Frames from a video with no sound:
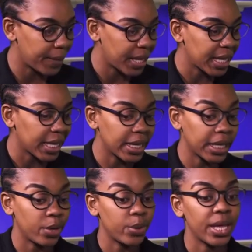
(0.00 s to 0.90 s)
And
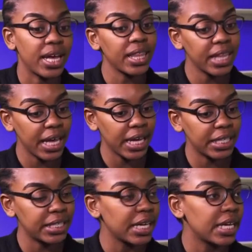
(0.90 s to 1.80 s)
then on the other
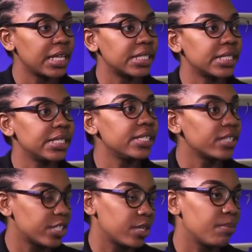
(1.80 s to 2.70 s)
hand, its
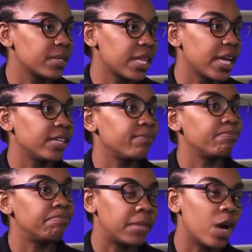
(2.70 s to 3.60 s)
leadership is like,
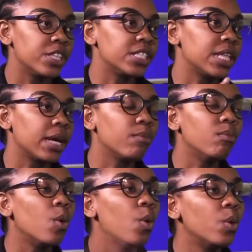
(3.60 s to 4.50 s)
now it's like
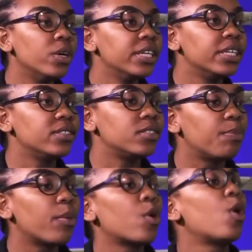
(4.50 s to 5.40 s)
more, it's
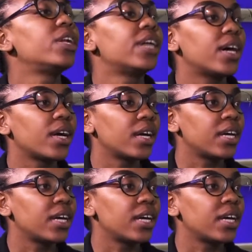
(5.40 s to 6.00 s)
broader.